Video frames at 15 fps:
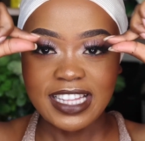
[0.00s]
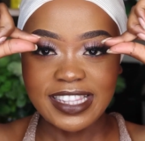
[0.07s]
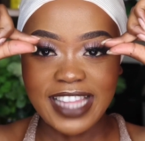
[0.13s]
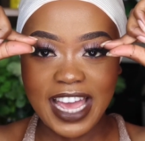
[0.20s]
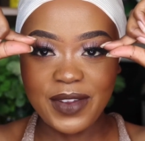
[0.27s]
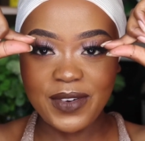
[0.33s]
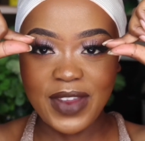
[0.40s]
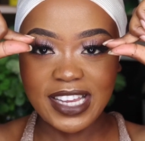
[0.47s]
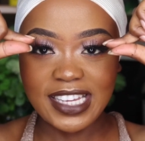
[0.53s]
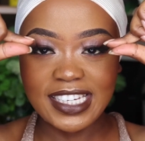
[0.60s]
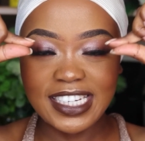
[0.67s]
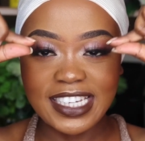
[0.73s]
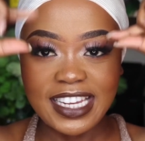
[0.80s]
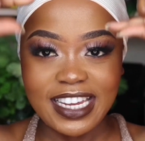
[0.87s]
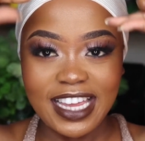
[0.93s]

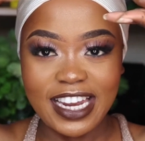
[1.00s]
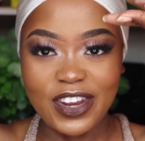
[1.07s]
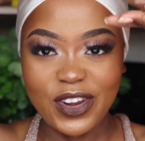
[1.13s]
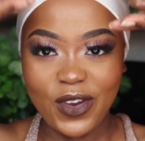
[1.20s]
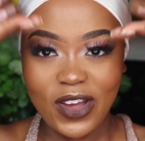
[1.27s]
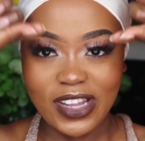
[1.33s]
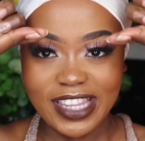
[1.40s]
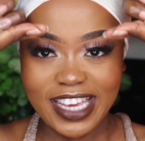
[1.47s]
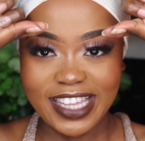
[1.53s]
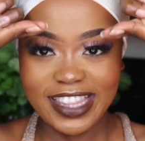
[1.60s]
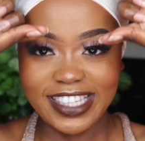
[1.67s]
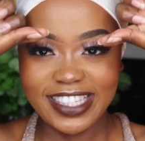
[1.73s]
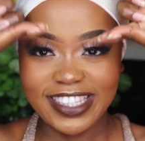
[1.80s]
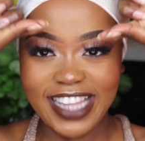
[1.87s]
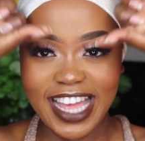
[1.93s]
direction and not in
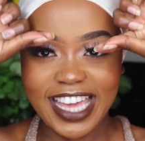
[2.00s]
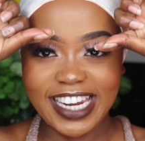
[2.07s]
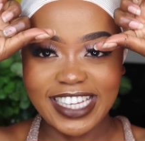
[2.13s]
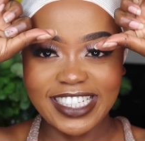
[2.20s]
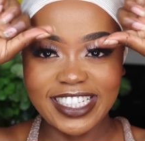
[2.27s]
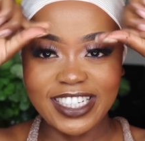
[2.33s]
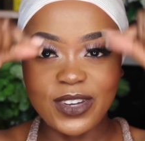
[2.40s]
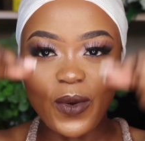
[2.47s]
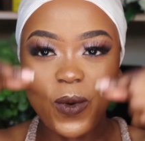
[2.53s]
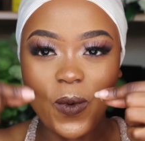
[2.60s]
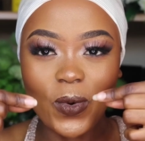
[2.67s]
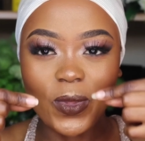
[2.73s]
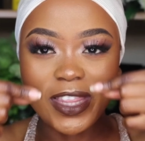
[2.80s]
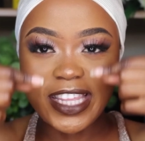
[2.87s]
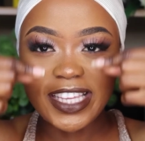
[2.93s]
this direction
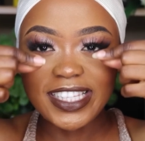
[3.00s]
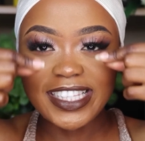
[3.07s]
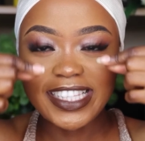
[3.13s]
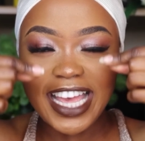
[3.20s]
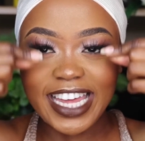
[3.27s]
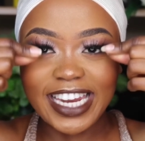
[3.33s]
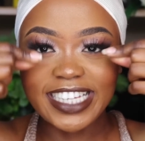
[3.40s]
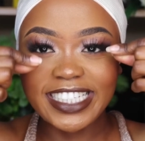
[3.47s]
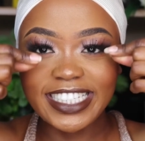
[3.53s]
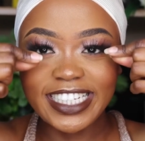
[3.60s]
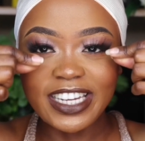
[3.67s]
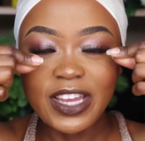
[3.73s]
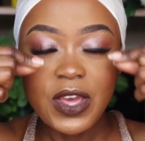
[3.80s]
or this direction.